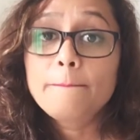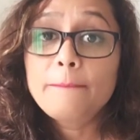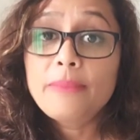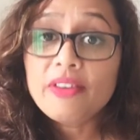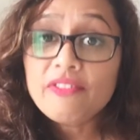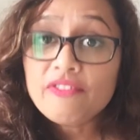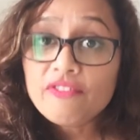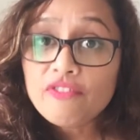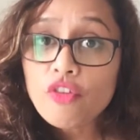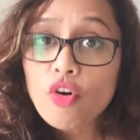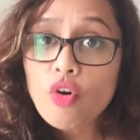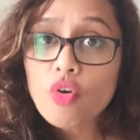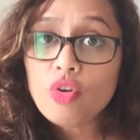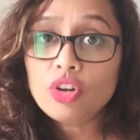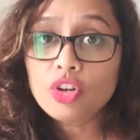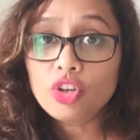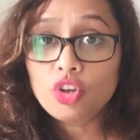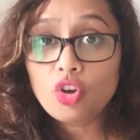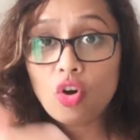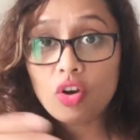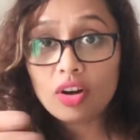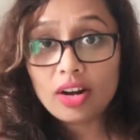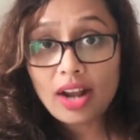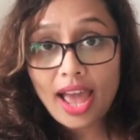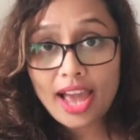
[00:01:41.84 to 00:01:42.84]
before
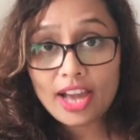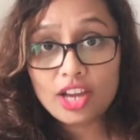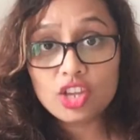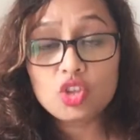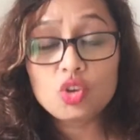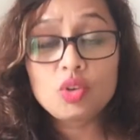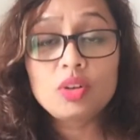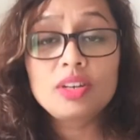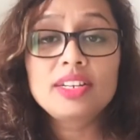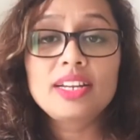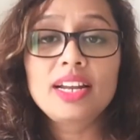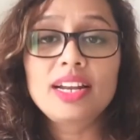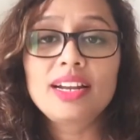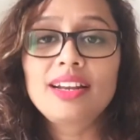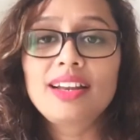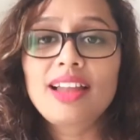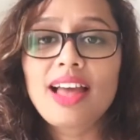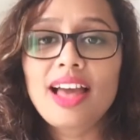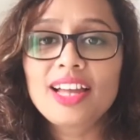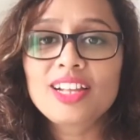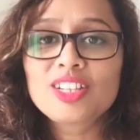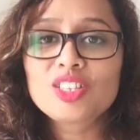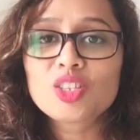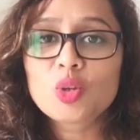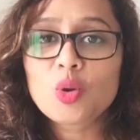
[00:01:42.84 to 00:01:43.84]
your actual
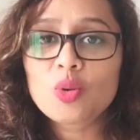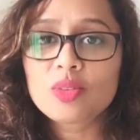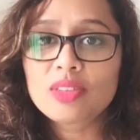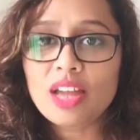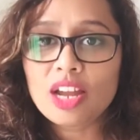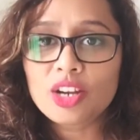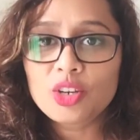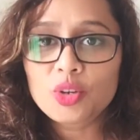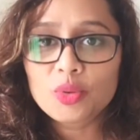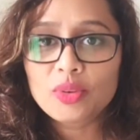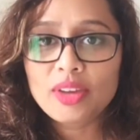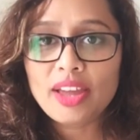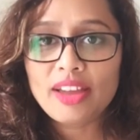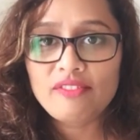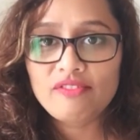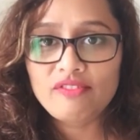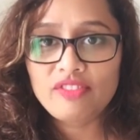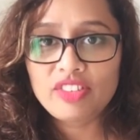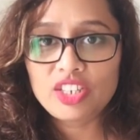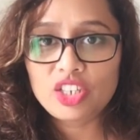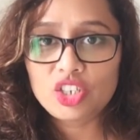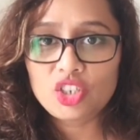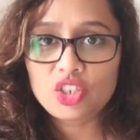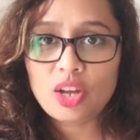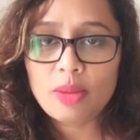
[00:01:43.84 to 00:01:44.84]
deadline so that you can
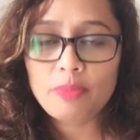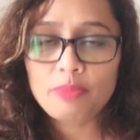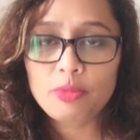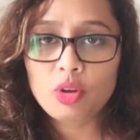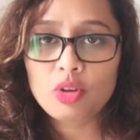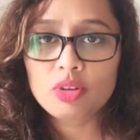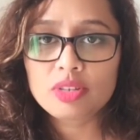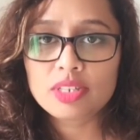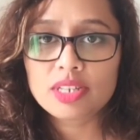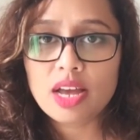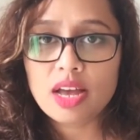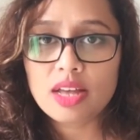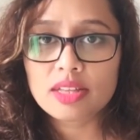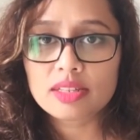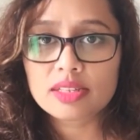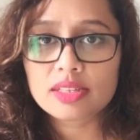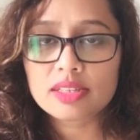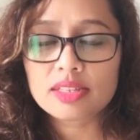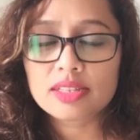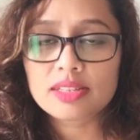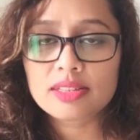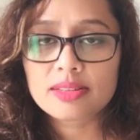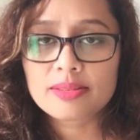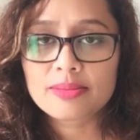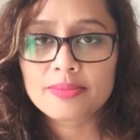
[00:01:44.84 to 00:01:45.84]
finish up your
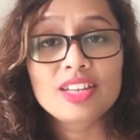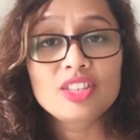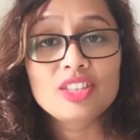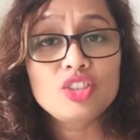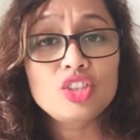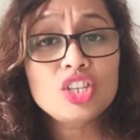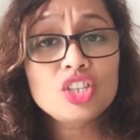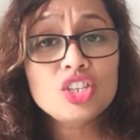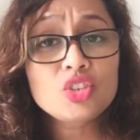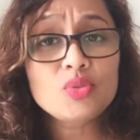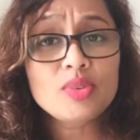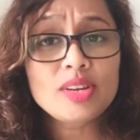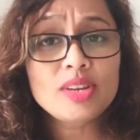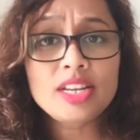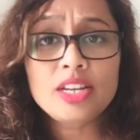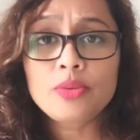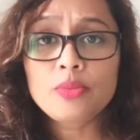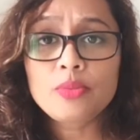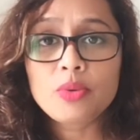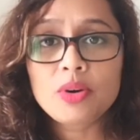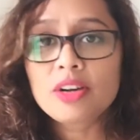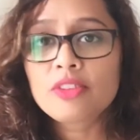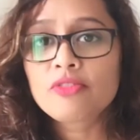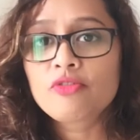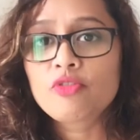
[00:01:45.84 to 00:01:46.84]
tasks. This really
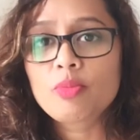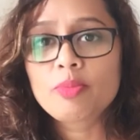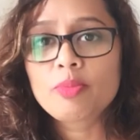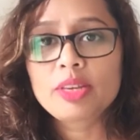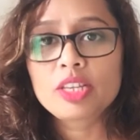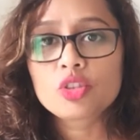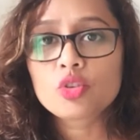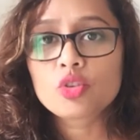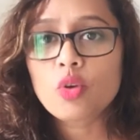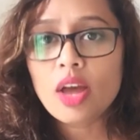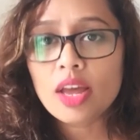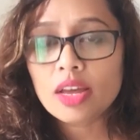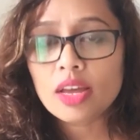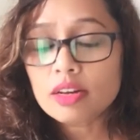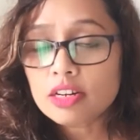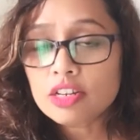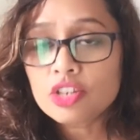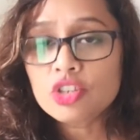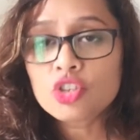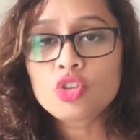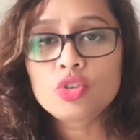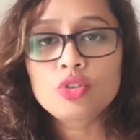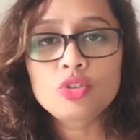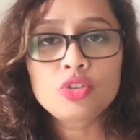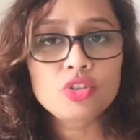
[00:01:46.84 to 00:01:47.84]
worked for me, so I
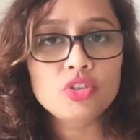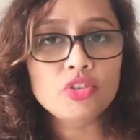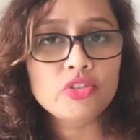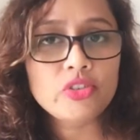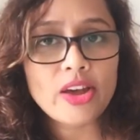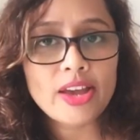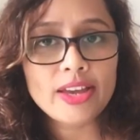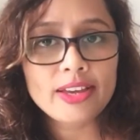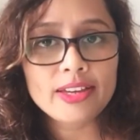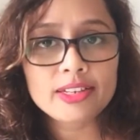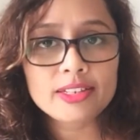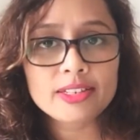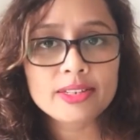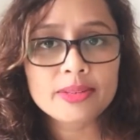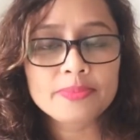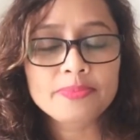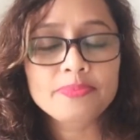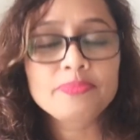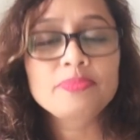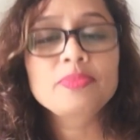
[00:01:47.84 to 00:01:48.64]
urge you to try it.